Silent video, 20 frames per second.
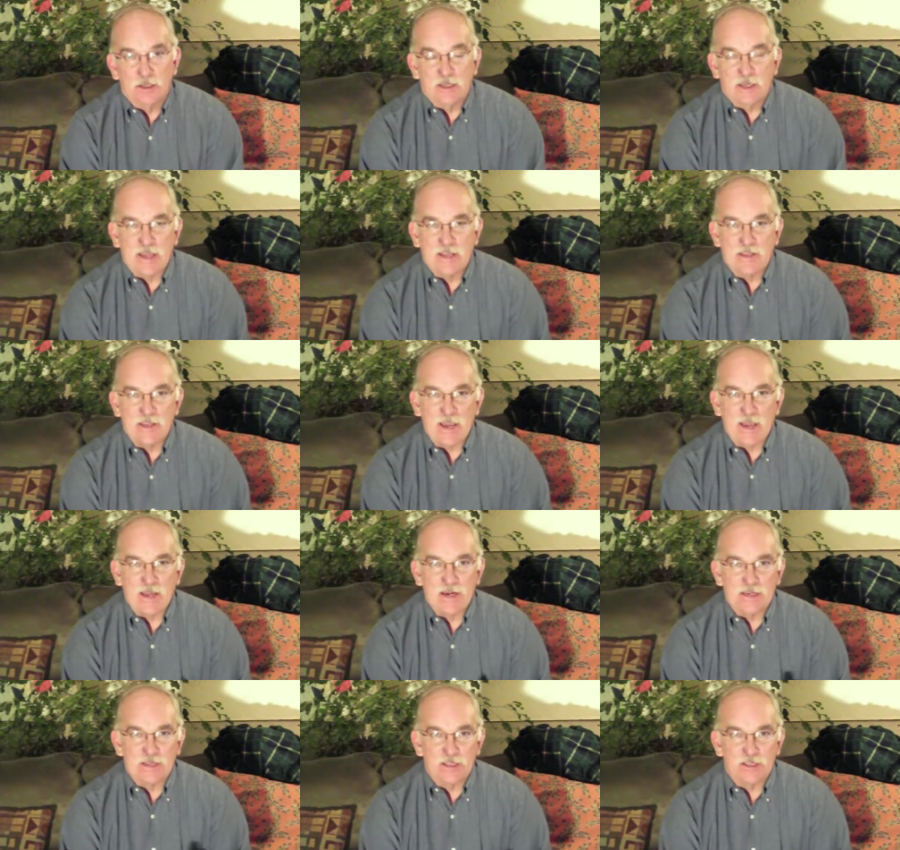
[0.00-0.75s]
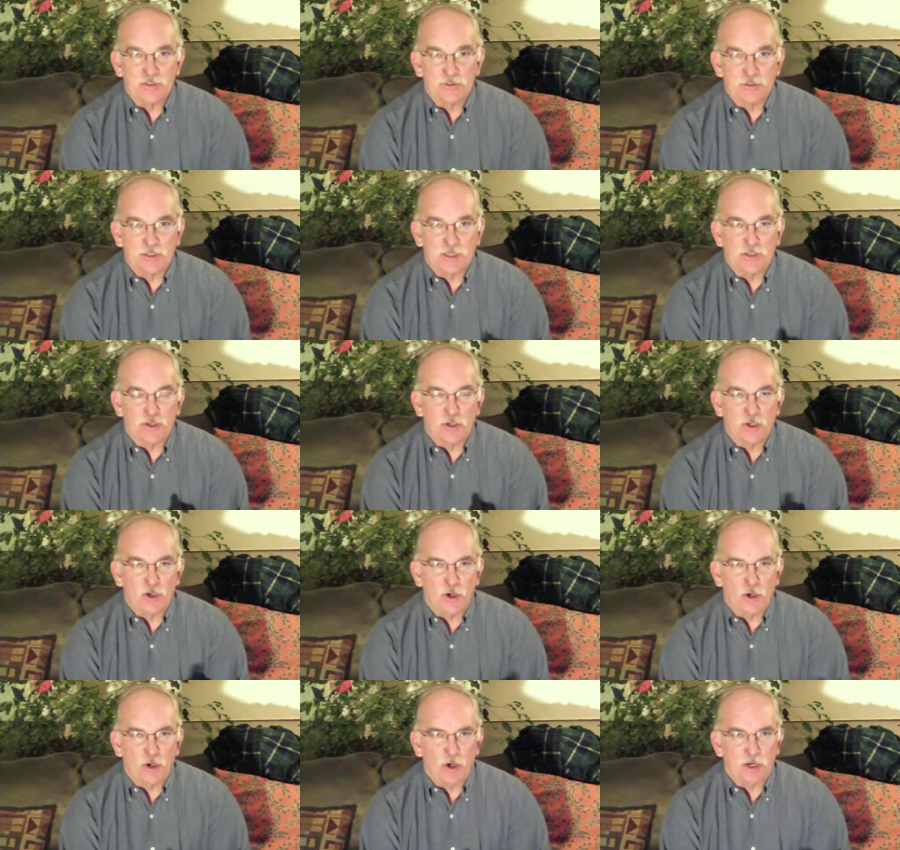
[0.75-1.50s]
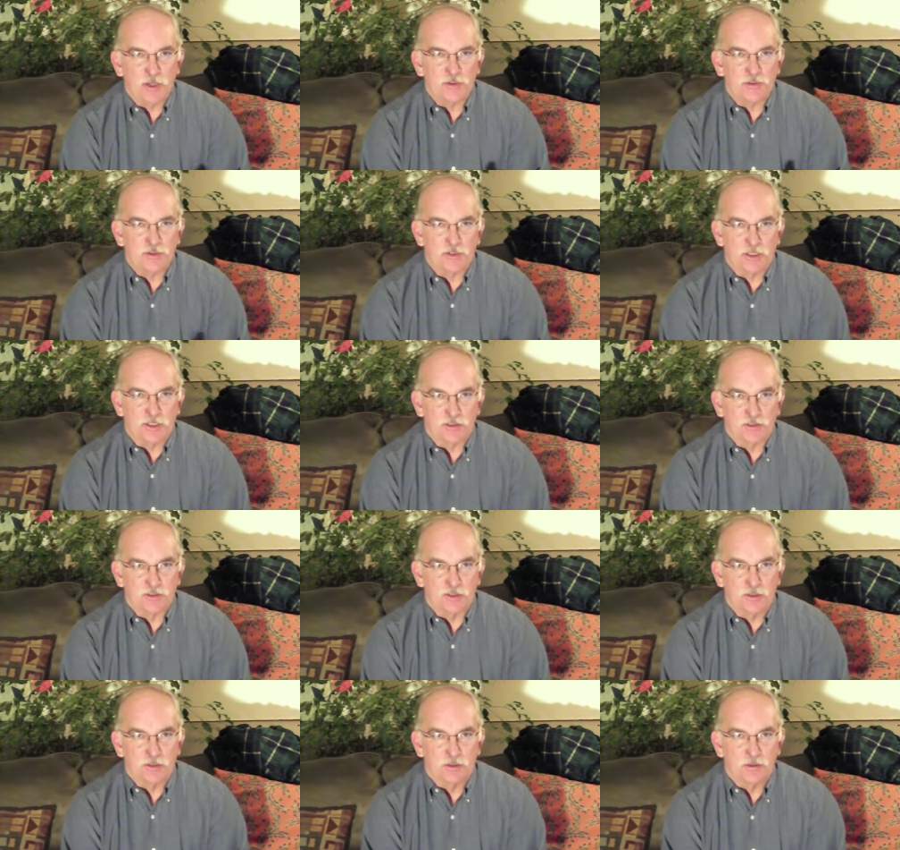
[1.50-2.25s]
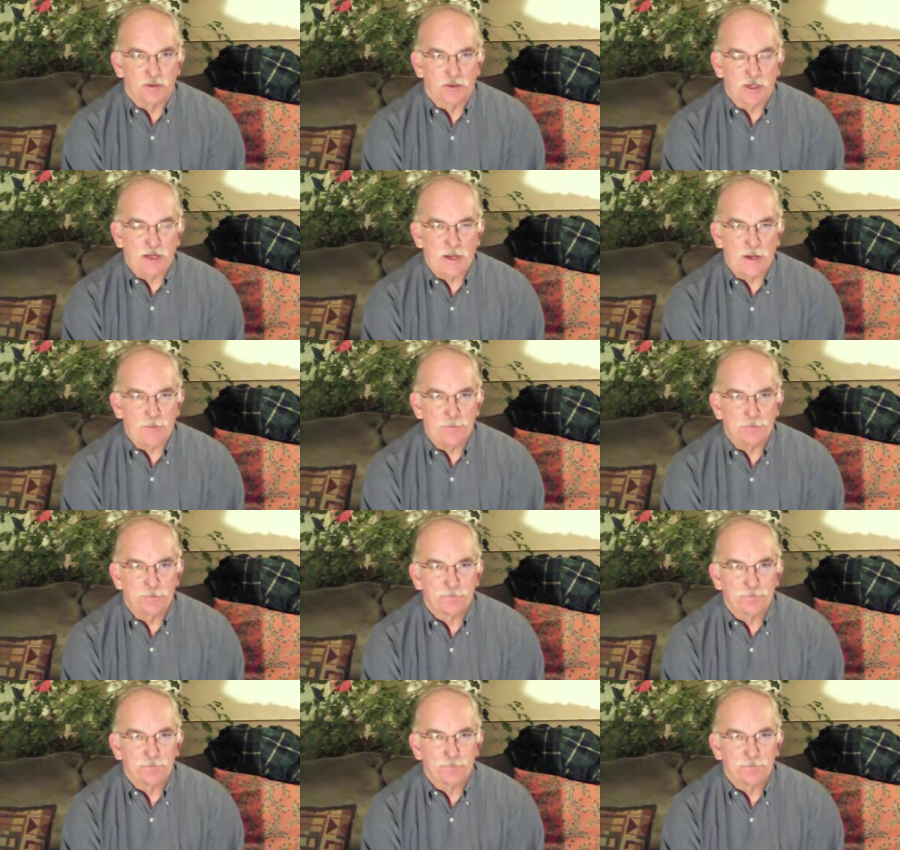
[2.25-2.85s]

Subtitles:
and that is in the currencies. Okay,